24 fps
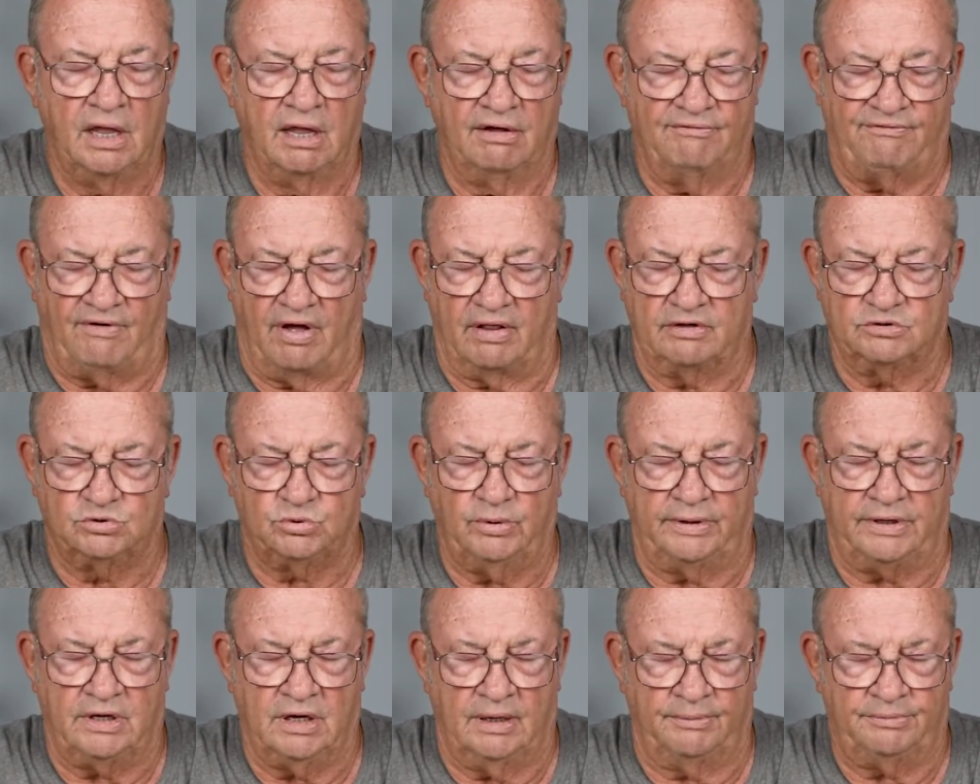Father, as
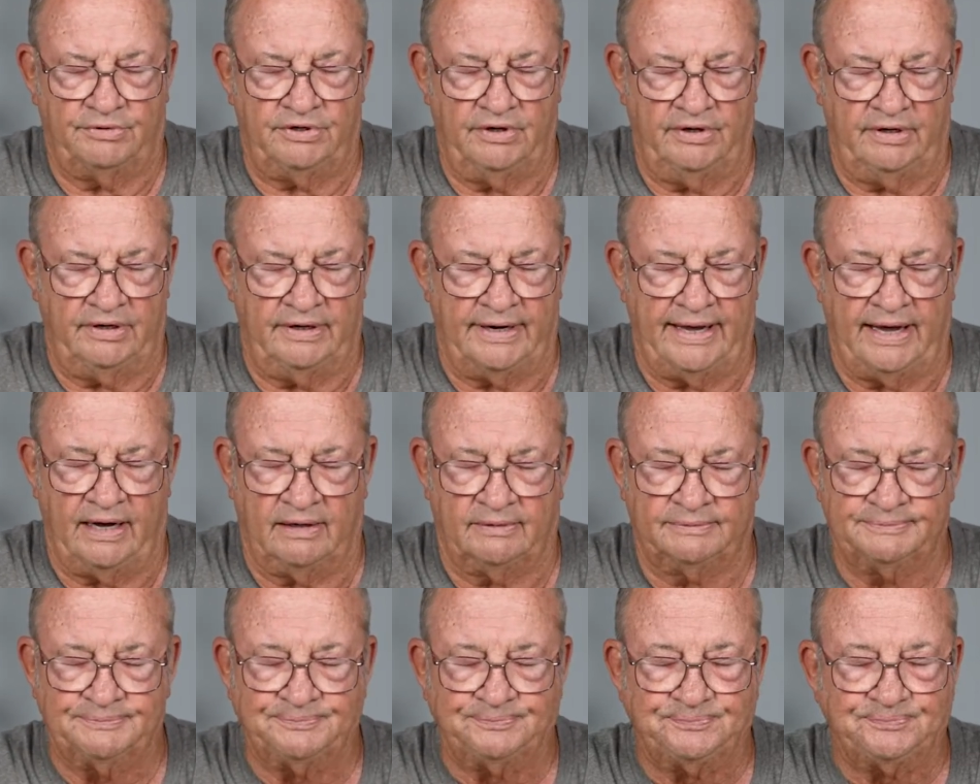we come to you
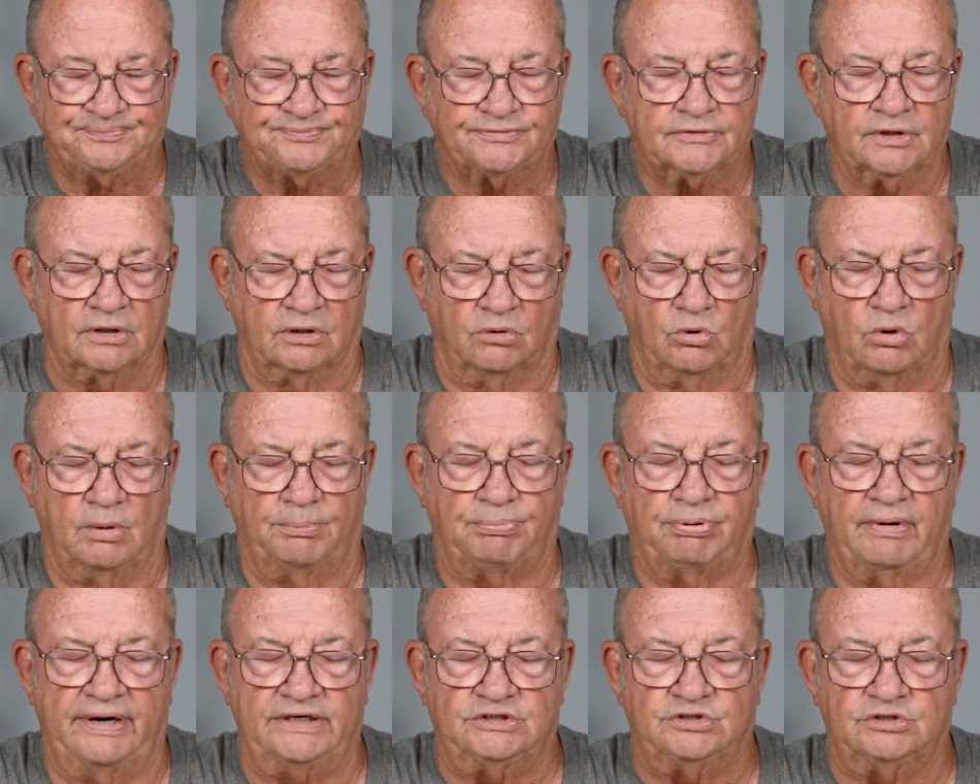now, Lord,
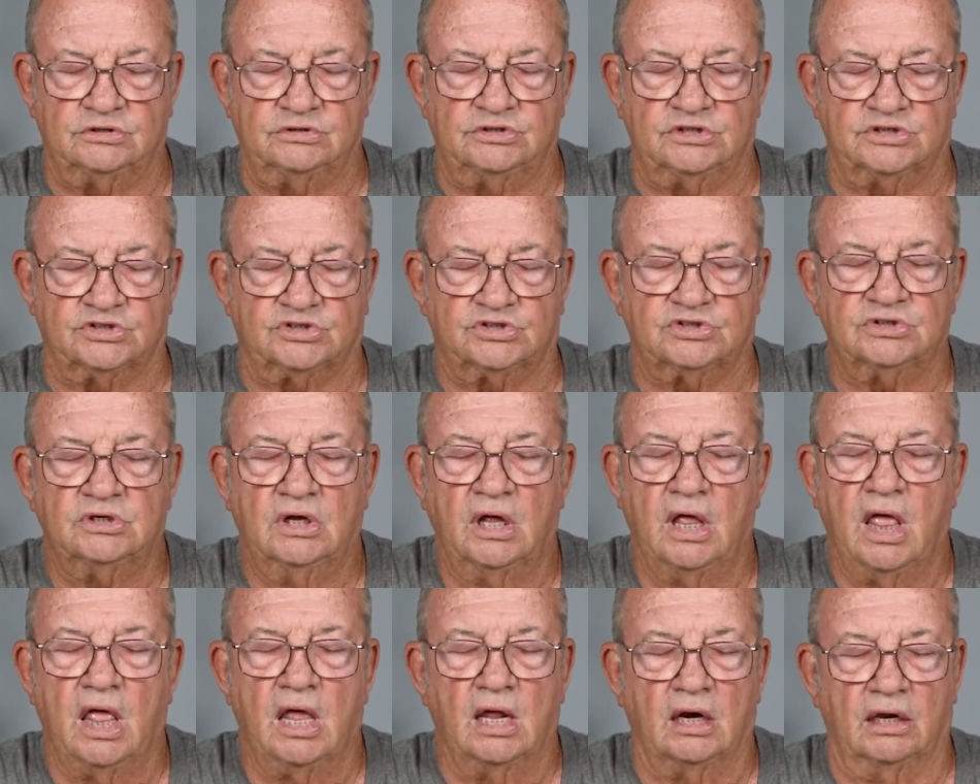pray that you just
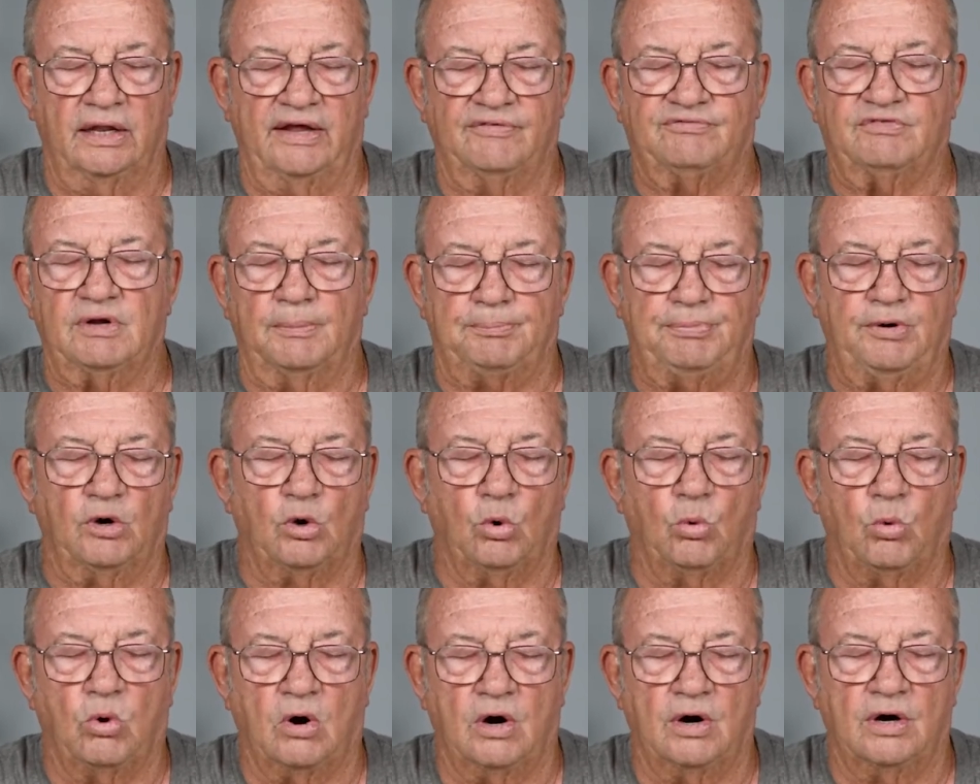lift up your
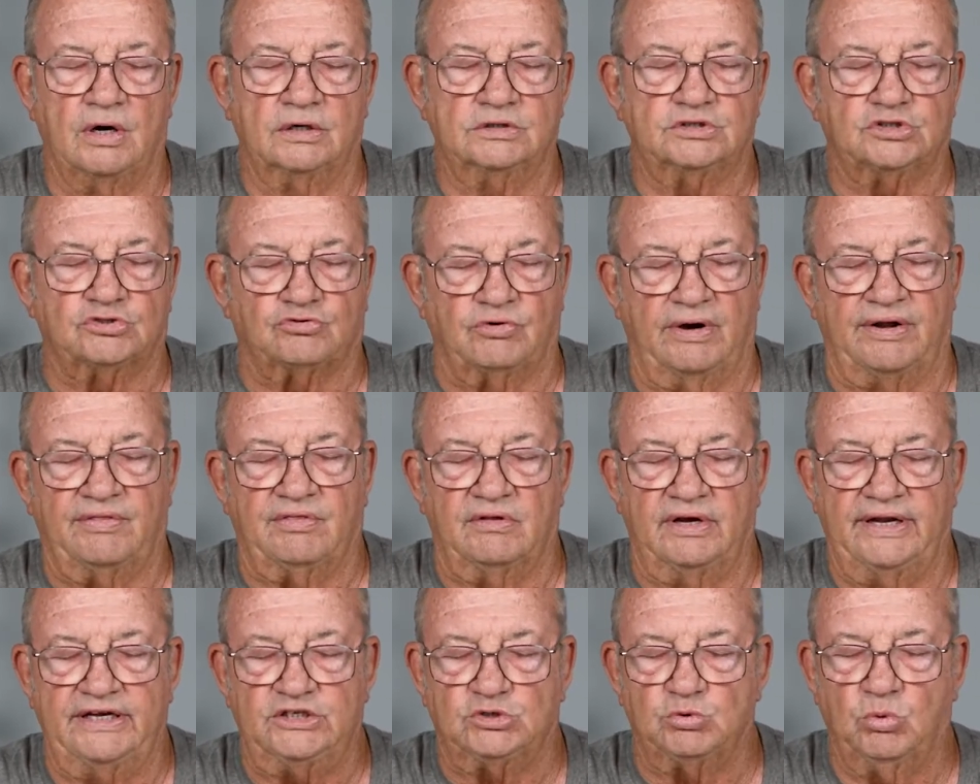word,
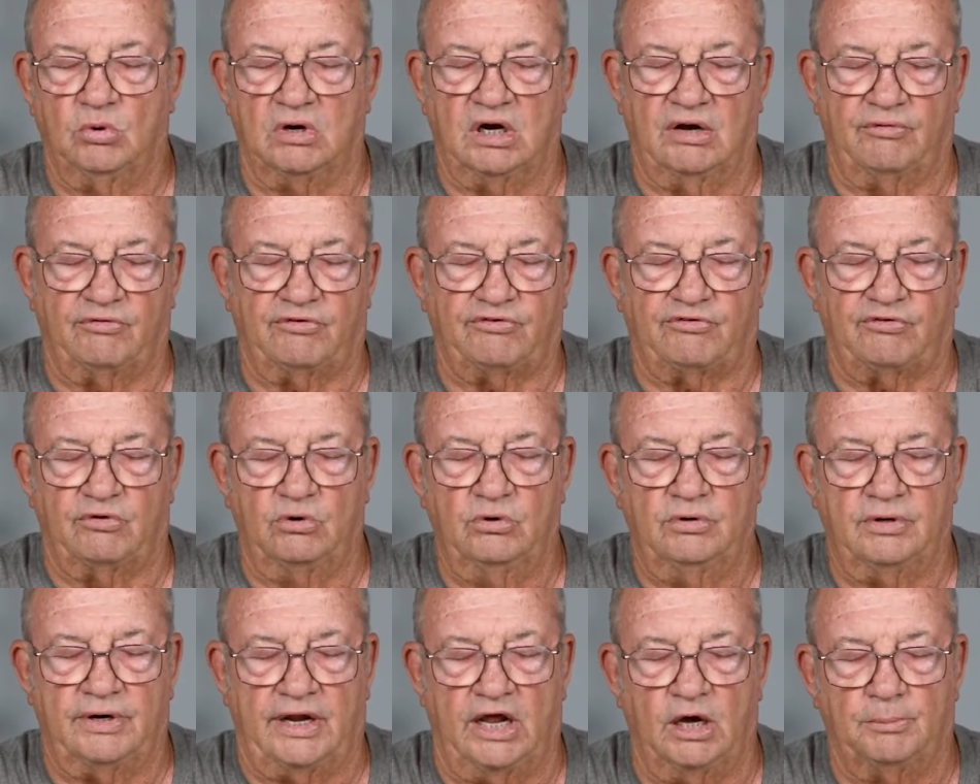strengthen each one of us
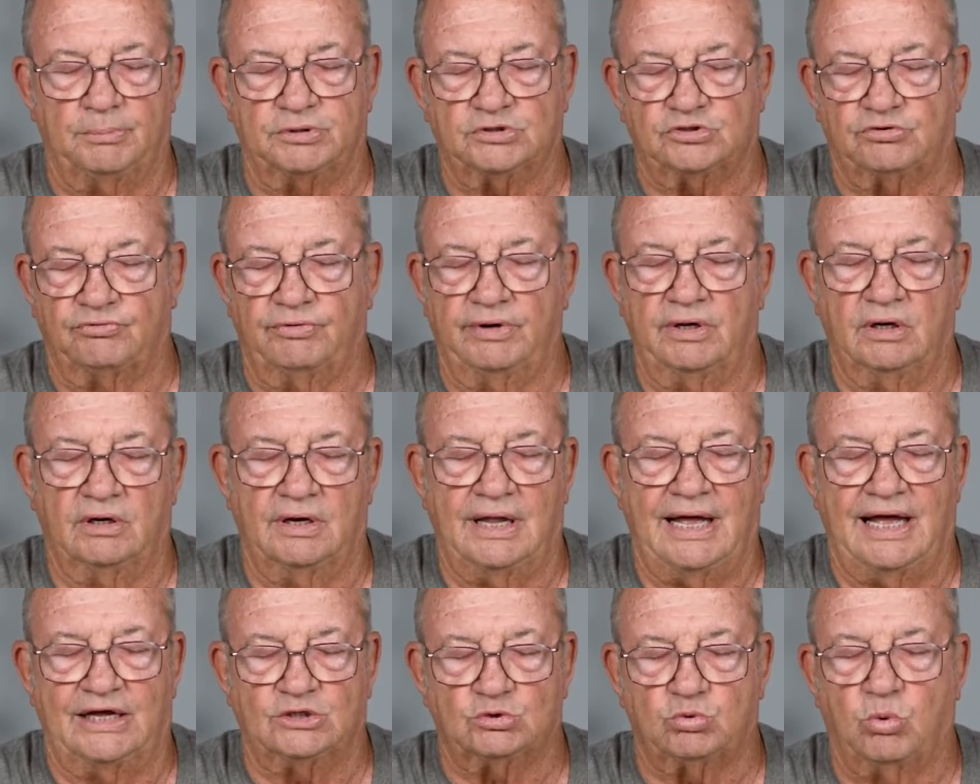through it, help us to
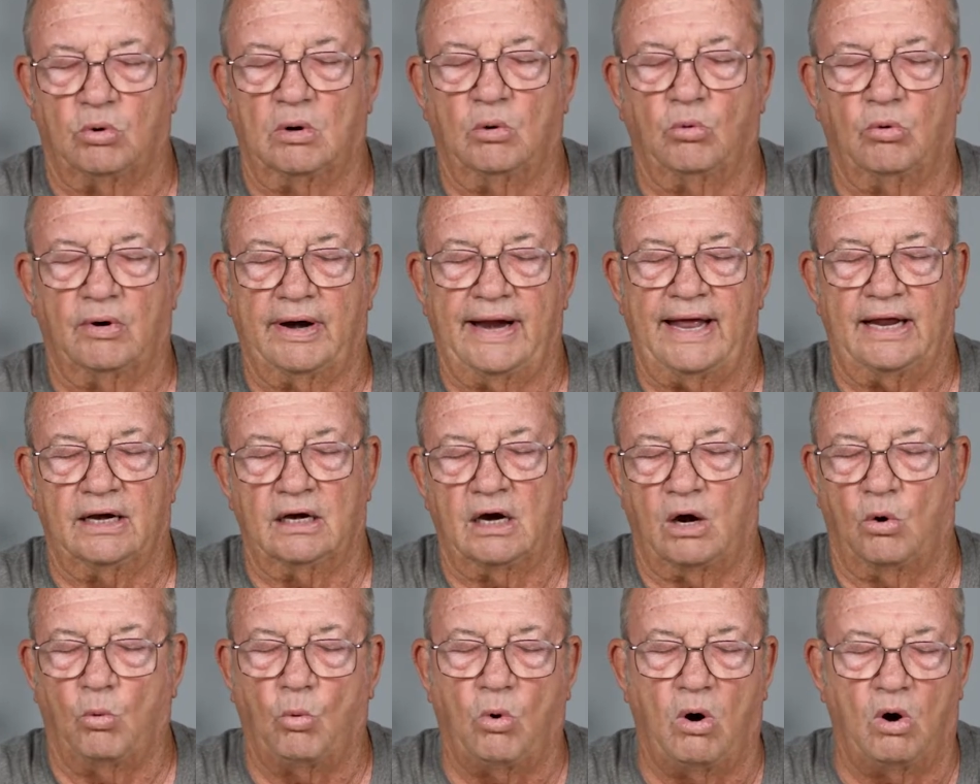realize where we're at in
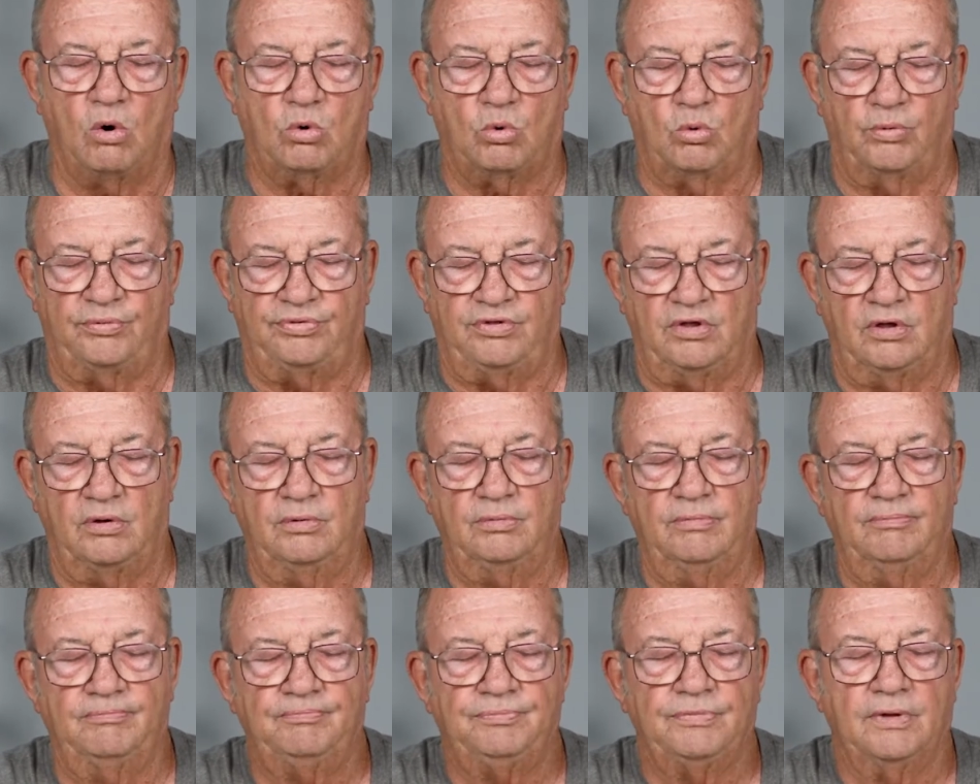our walk with you.